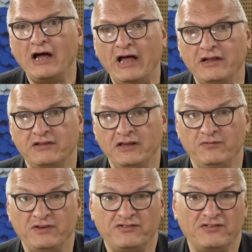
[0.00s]
and
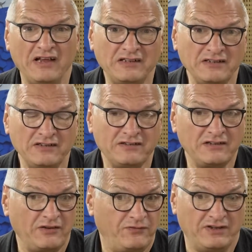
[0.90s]
if he
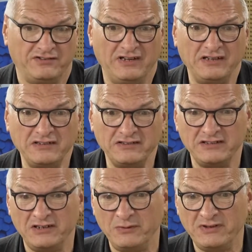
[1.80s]
settles,
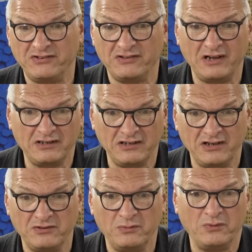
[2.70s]
he will start
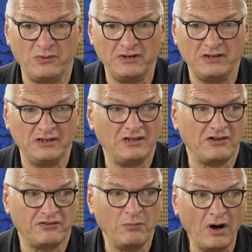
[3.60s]
another war in
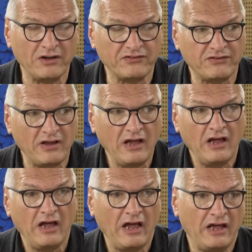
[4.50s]
another month.
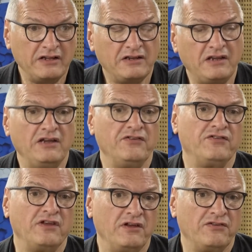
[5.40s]
And here's
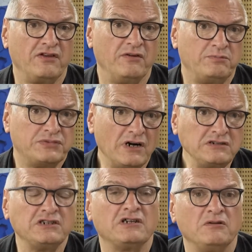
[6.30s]
the
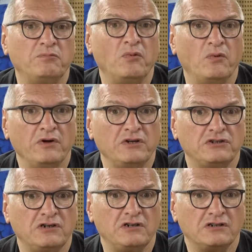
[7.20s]
practical
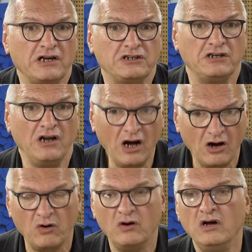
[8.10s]
point. Right
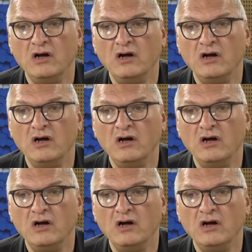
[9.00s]
now,